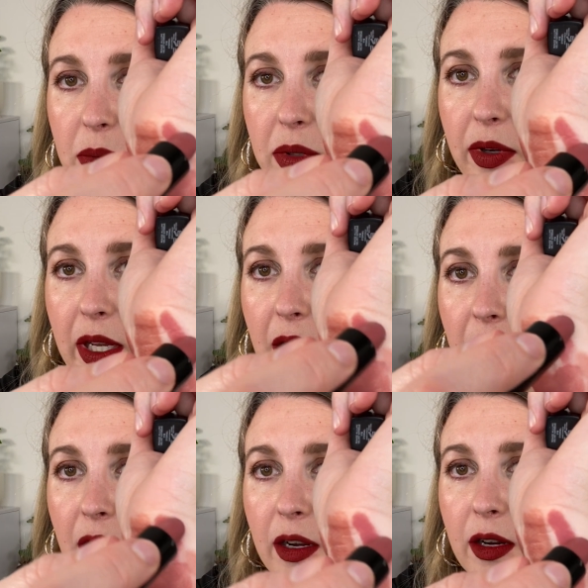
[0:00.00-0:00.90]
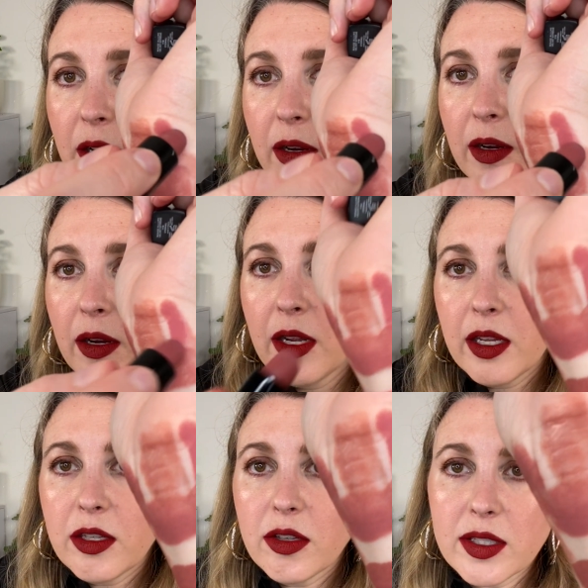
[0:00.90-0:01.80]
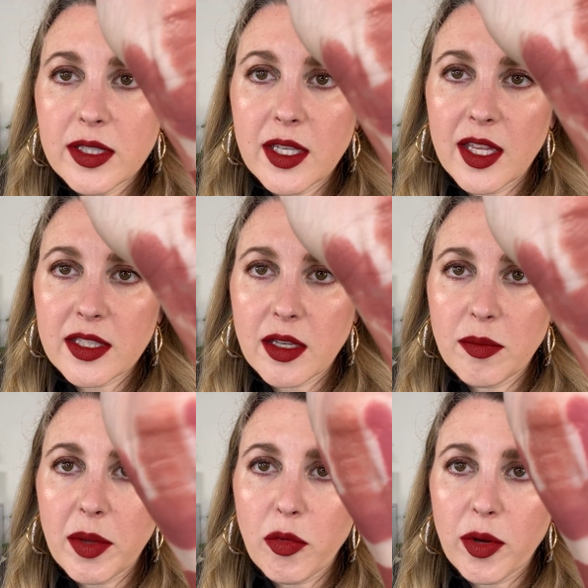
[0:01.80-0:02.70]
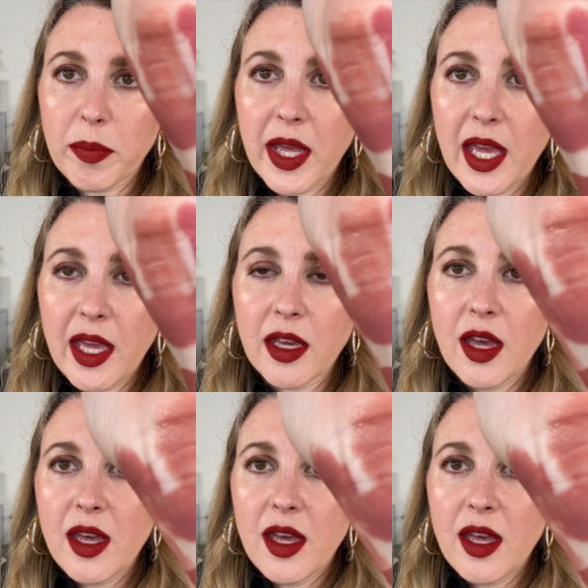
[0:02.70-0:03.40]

one right here. You can see that's going to be more pink.